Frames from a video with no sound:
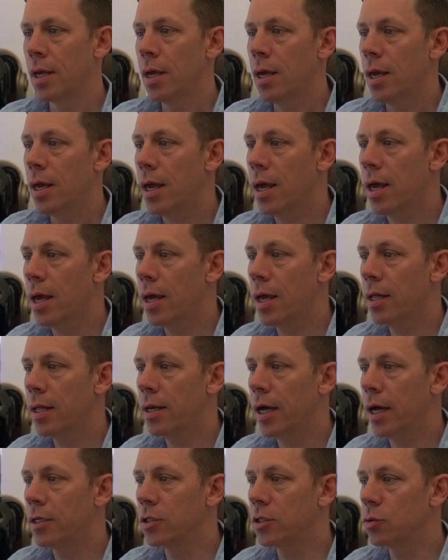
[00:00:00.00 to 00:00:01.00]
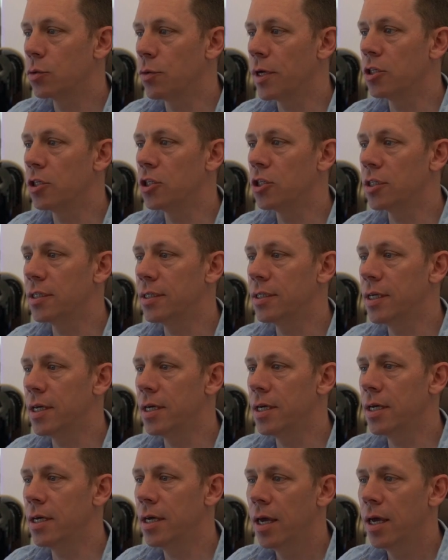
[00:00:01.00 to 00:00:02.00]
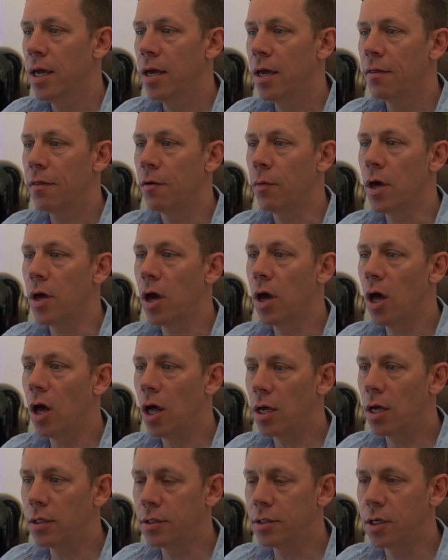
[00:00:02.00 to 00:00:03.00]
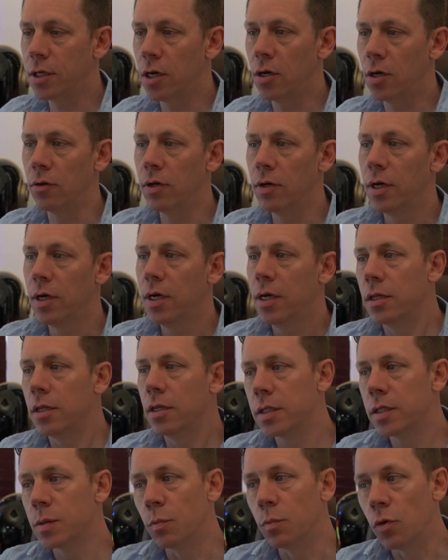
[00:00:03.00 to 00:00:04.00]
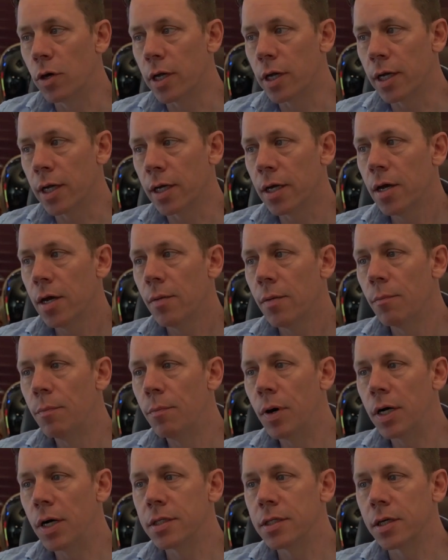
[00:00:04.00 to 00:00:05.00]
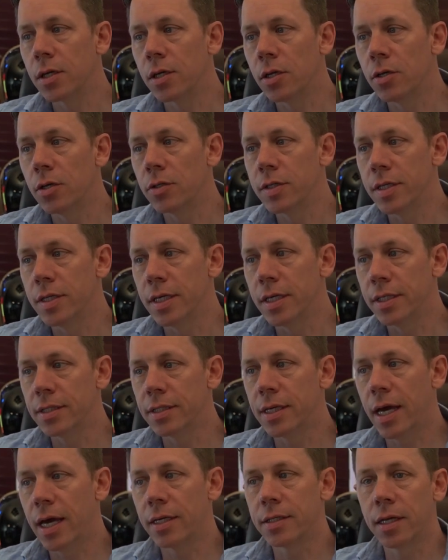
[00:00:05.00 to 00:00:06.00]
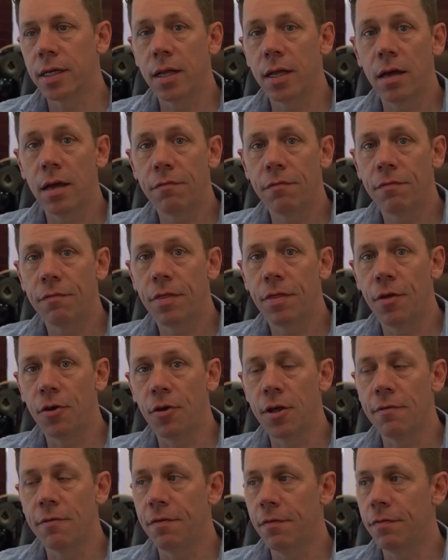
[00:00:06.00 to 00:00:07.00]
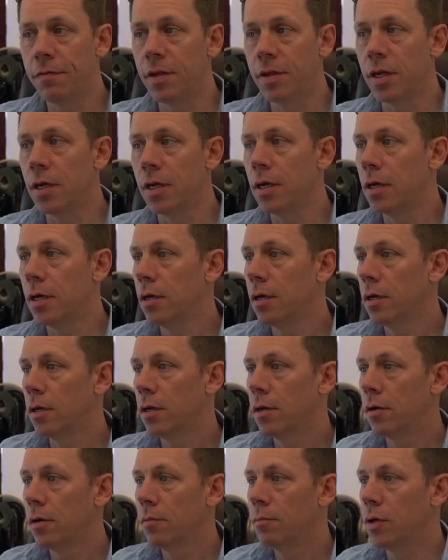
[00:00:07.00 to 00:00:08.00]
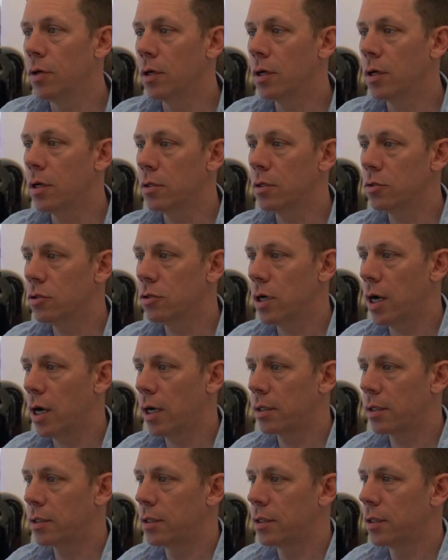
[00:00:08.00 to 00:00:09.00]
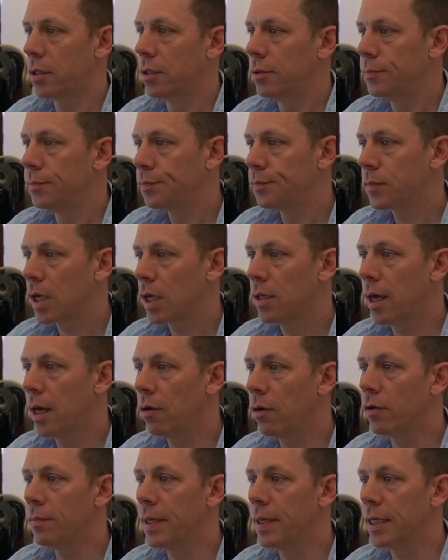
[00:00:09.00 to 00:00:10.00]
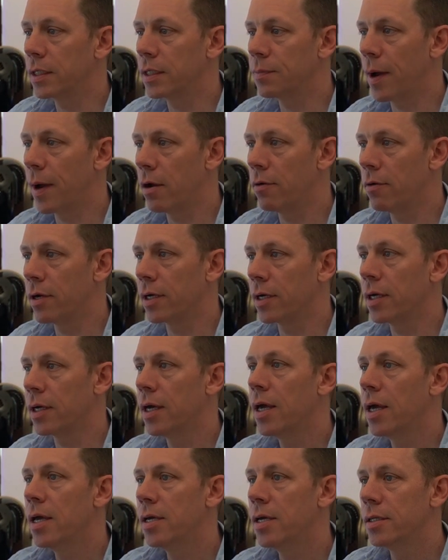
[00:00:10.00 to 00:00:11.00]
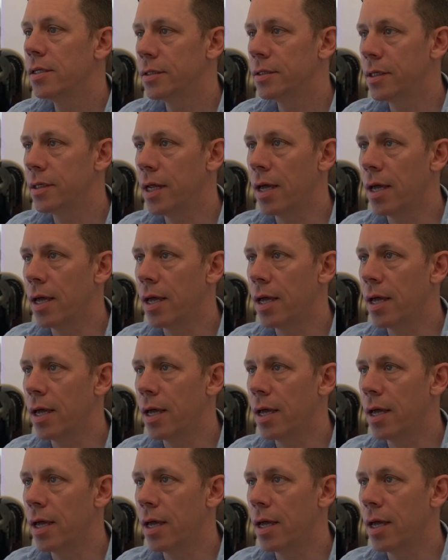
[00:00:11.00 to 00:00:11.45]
And we can just see that we also this morning bought to close this XLF 3050 put contract. That would have been expiring today.